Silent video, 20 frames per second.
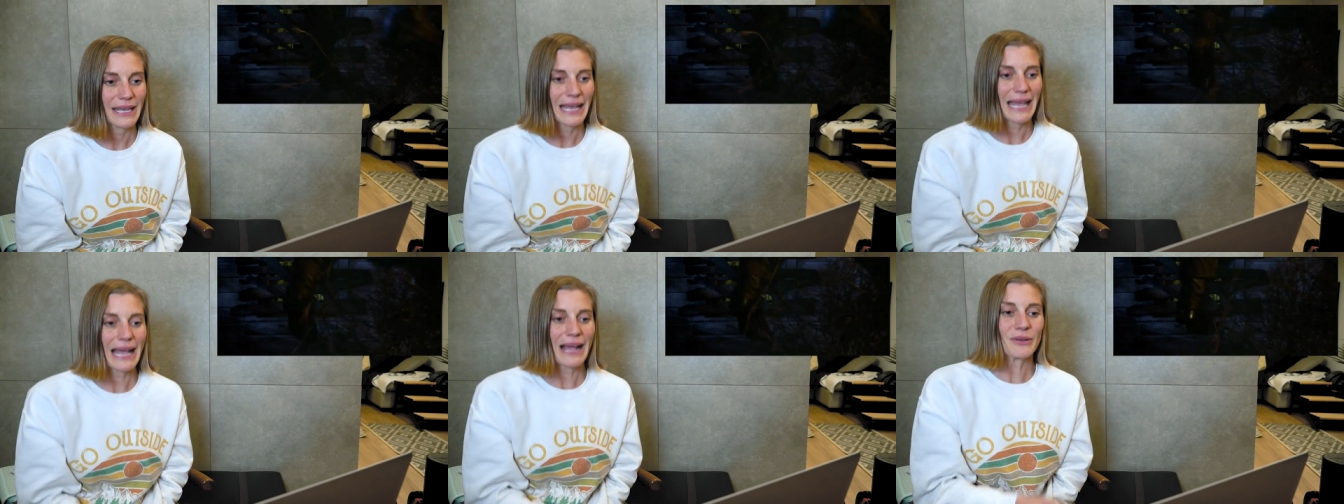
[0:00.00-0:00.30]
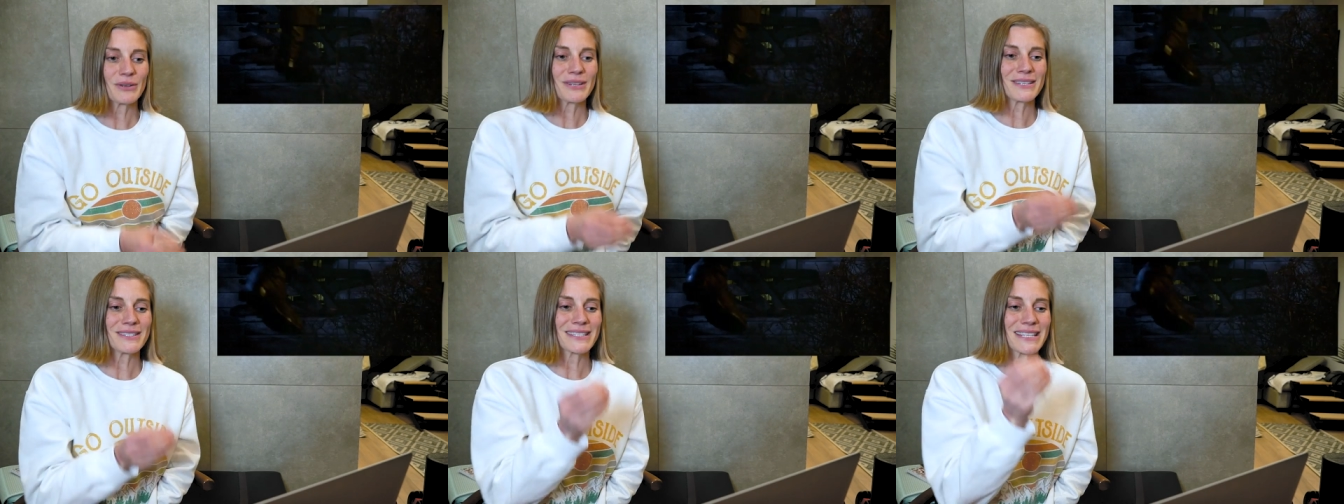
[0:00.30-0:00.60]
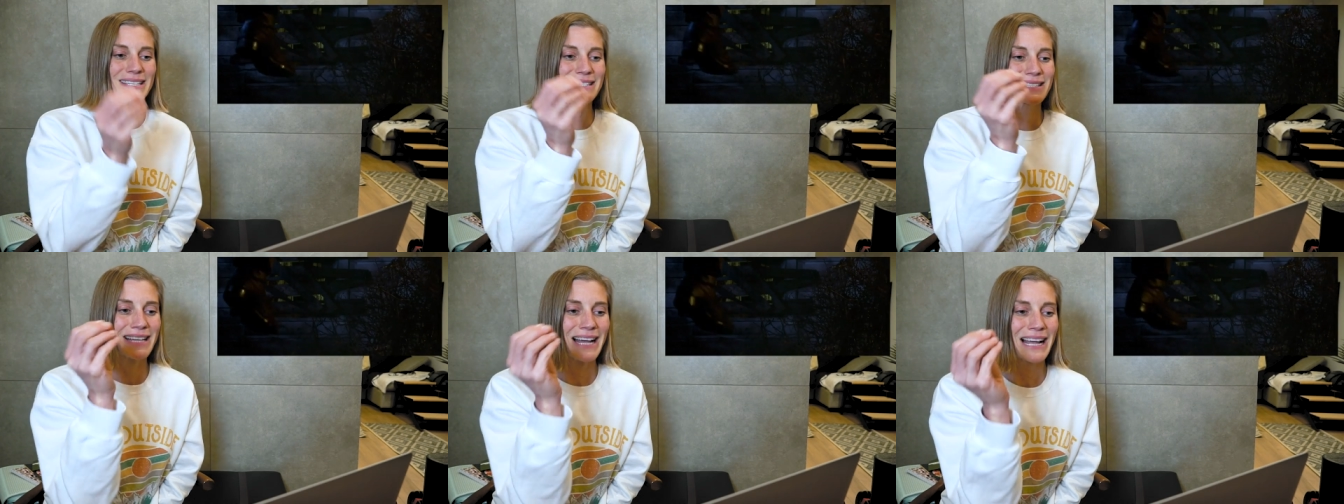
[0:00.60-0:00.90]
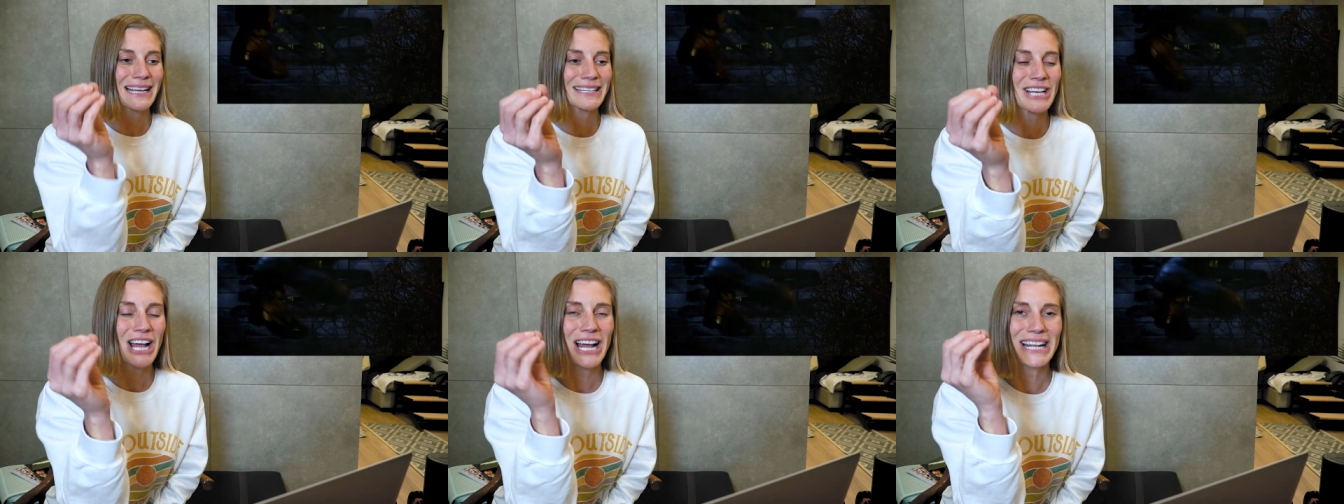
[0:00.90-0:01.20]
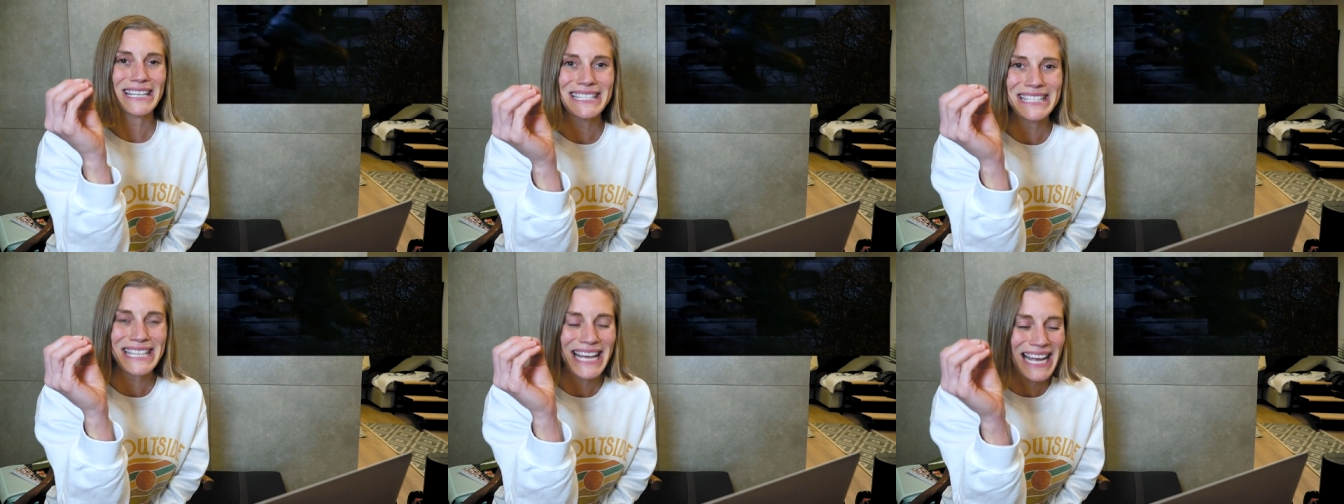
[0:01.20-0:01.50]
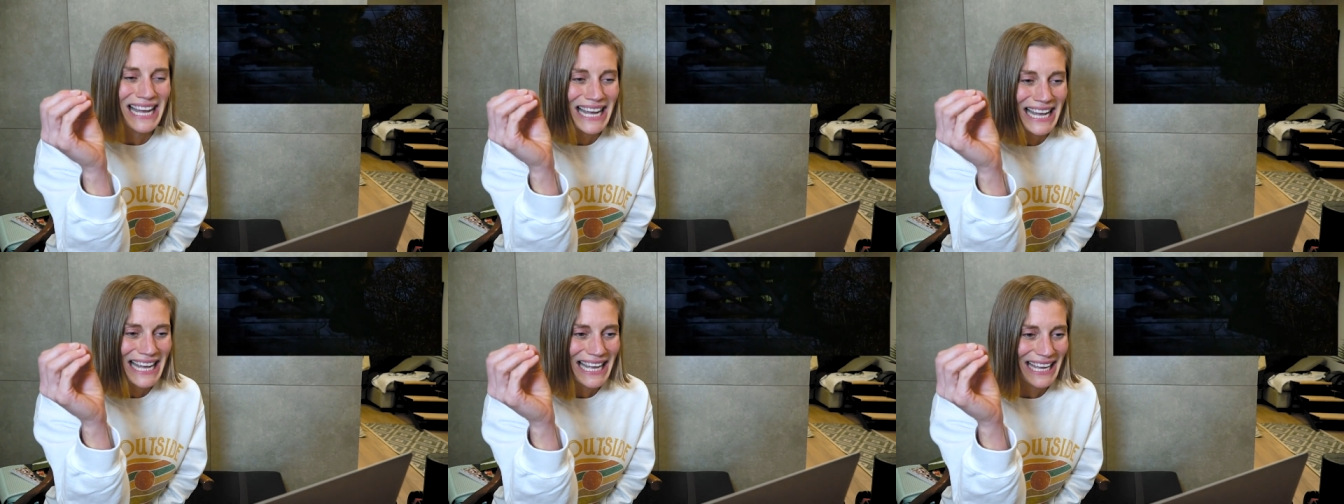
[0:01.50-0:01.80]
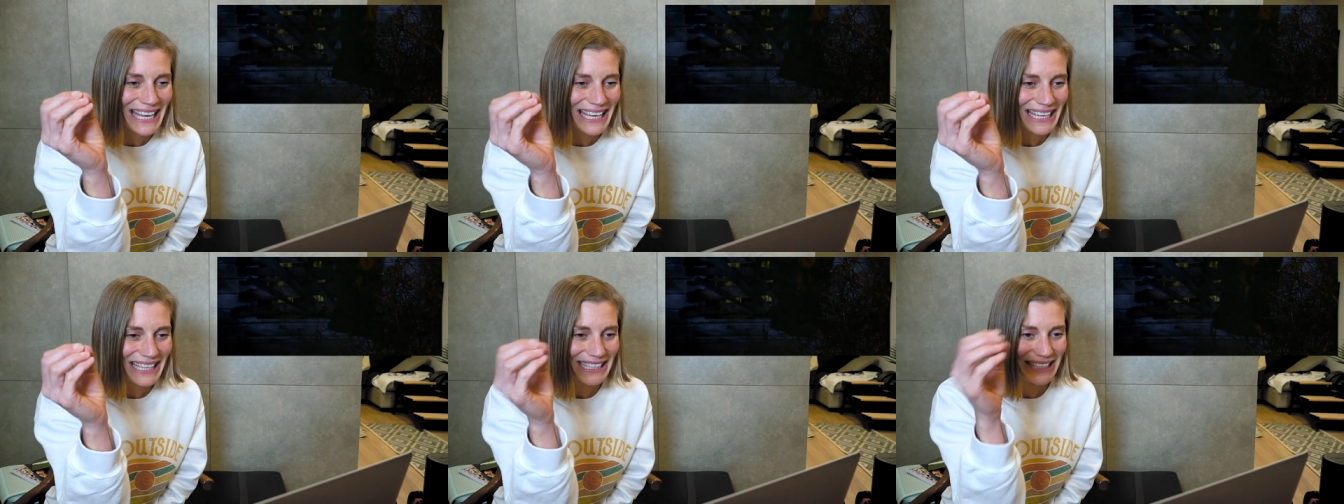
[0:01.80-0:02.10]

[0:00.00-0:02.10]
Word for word: How does this guy not die?